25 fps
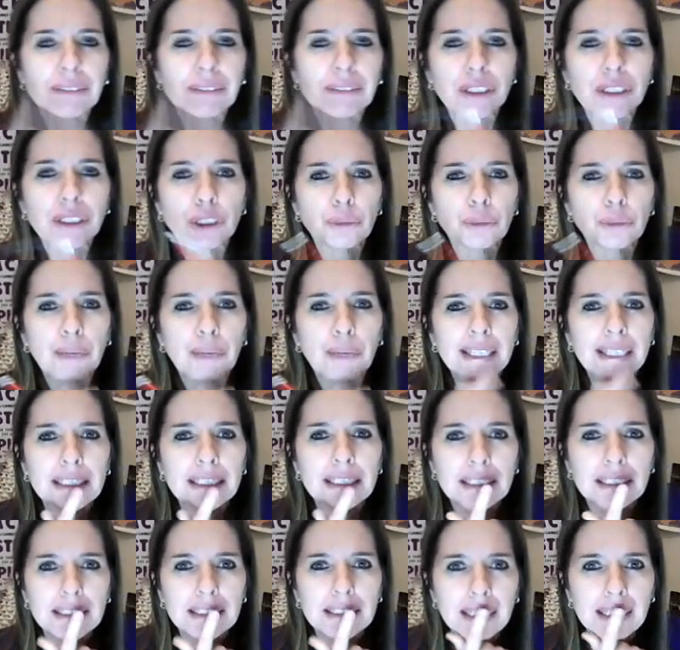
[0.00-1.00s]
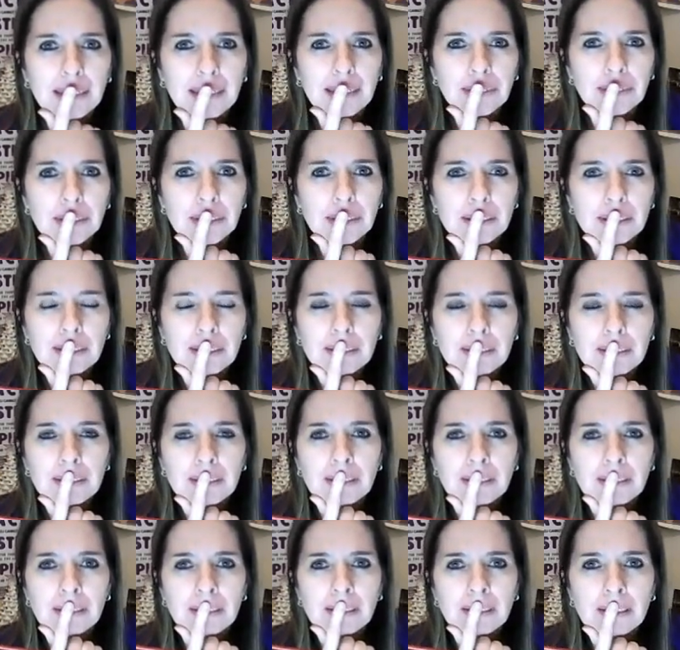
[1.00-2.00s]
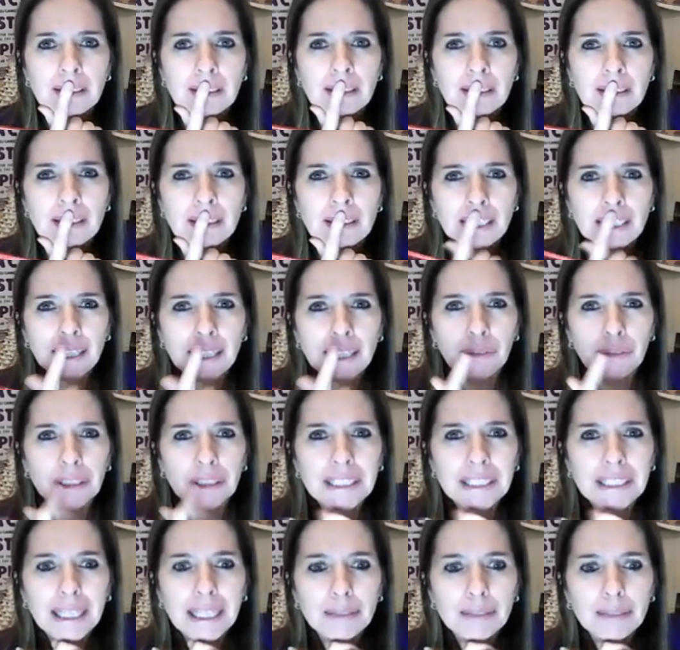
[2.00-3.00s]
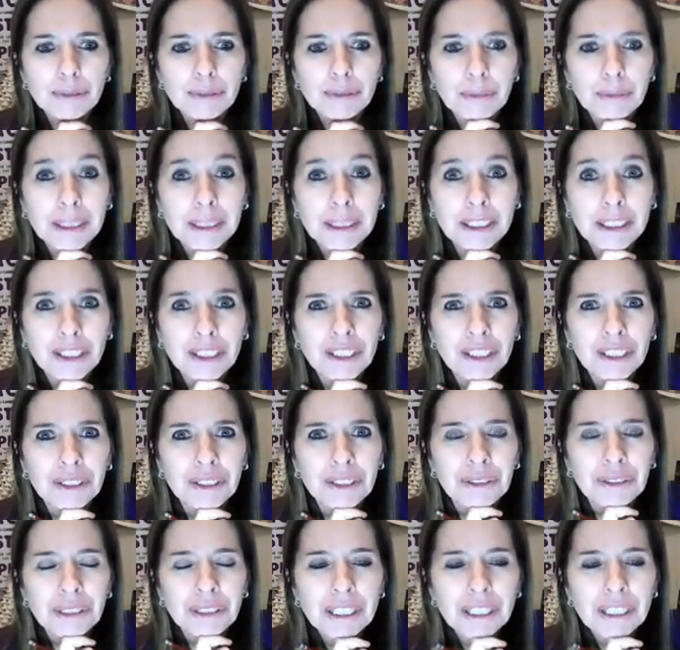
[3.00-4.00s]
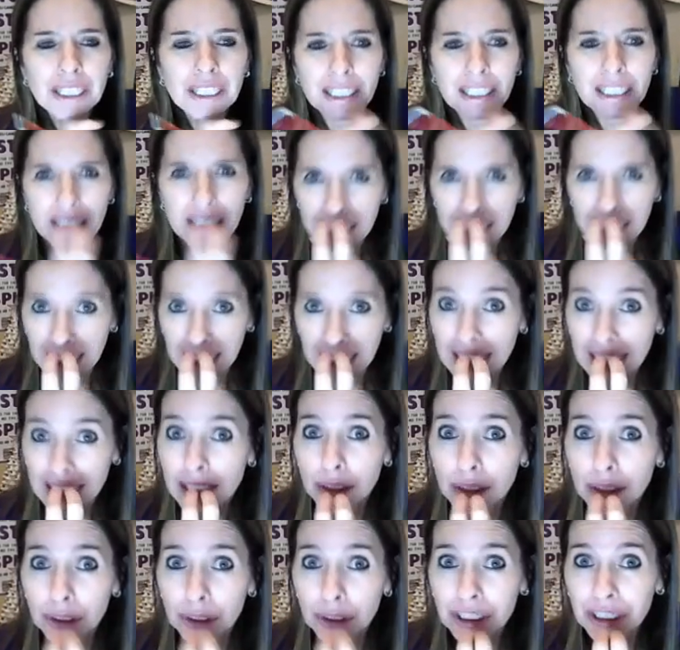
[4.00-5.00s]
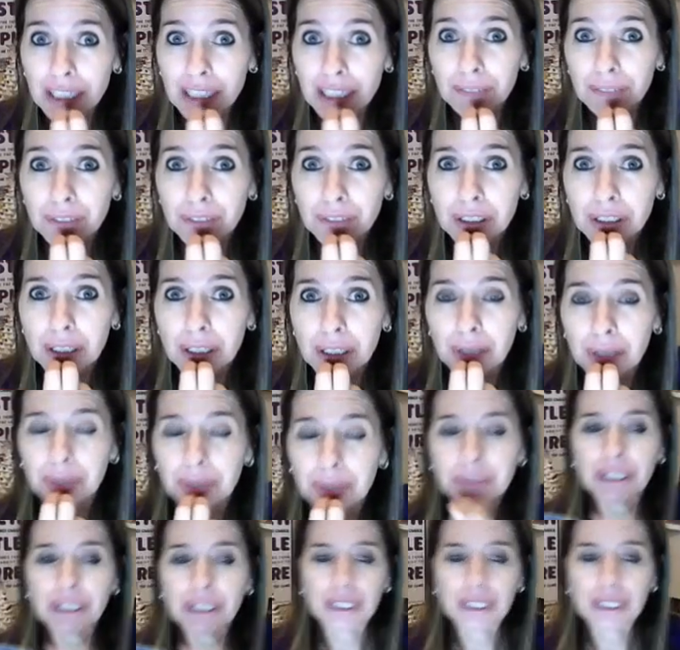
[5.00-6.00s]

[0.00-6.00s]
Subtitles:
as you're writing the sound. That really helps me to know, and yourself to know,